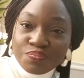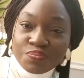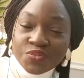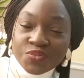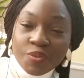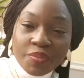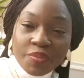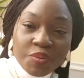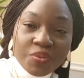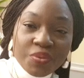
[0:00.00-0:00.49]

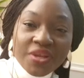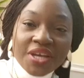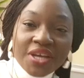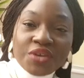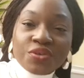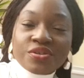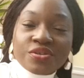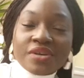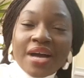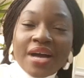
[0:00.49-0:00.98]
Some people are
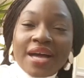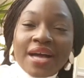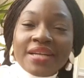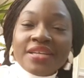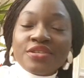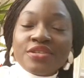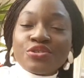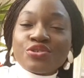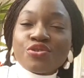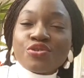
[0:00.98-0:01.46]
used to
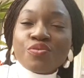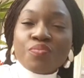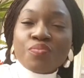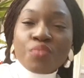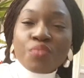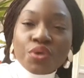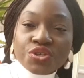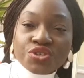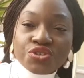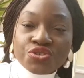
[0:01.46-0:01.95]
adding so
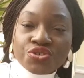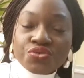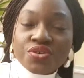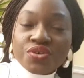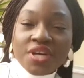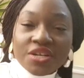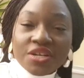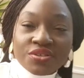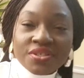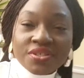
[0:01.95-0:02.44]
much
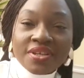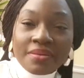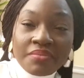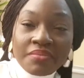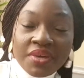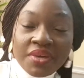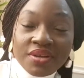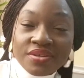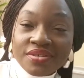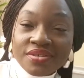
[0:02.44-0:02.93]
sugar to their
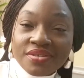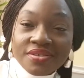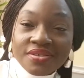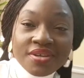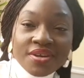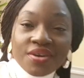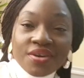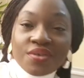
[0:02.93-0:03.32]
meals.